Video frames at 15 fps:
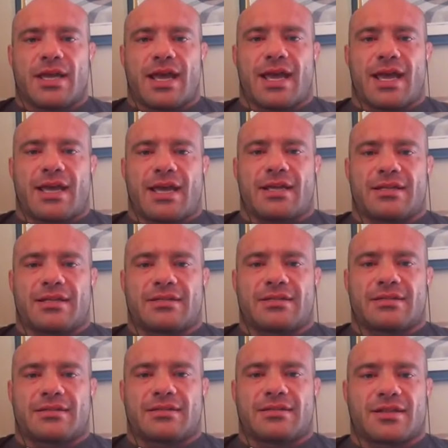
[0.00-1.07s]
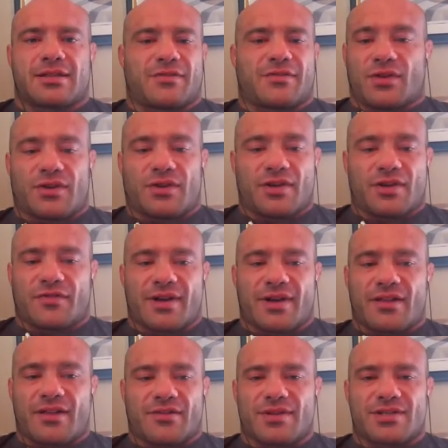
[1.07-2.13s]
And he's like, if you're here for
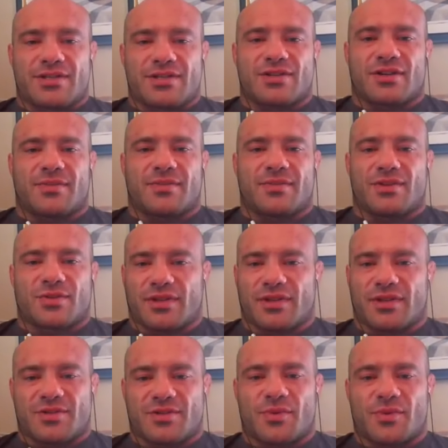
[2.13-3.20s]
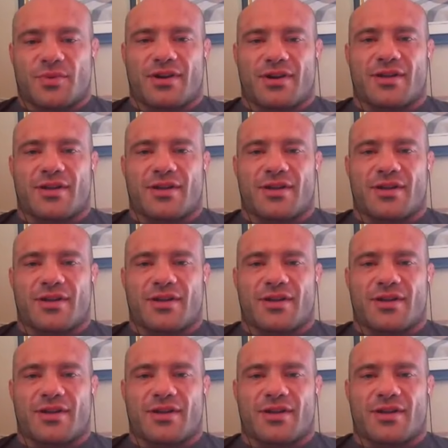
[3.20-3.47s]
any other reason, you're going to be sorely disappointed.